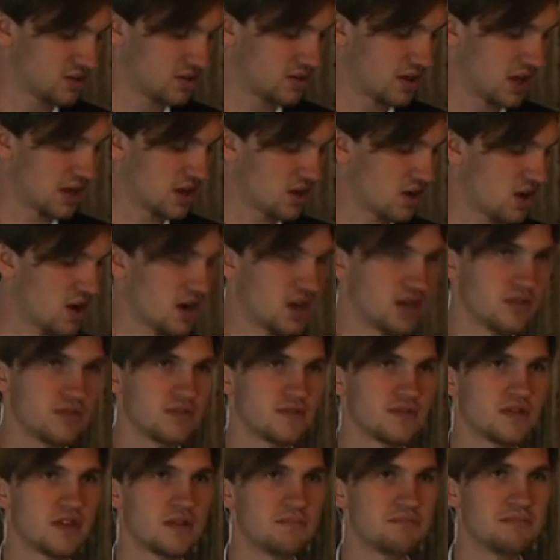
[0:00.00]
they can't
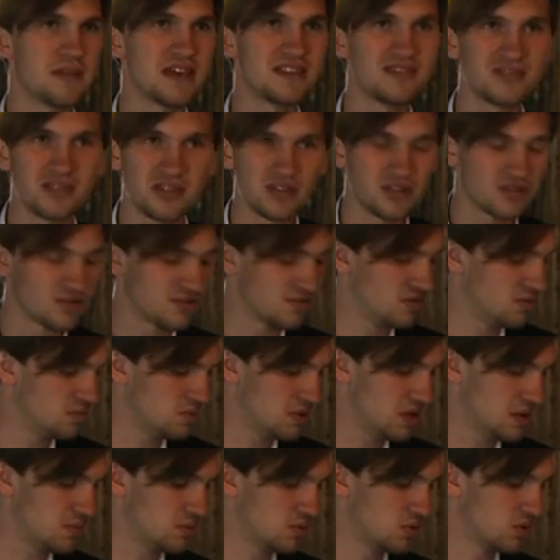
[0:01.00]
even send messages to
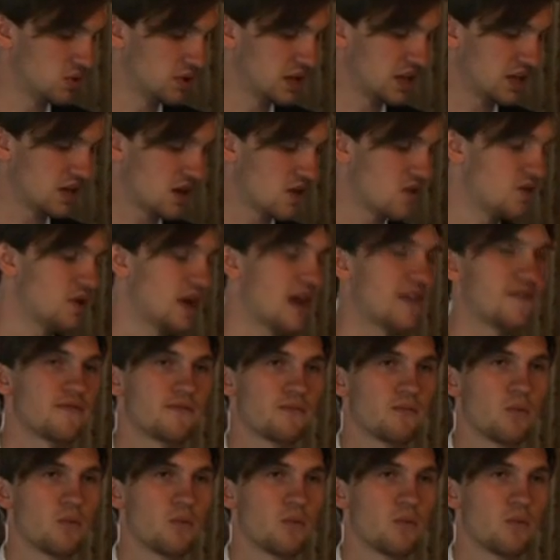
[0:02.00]
people. They don't have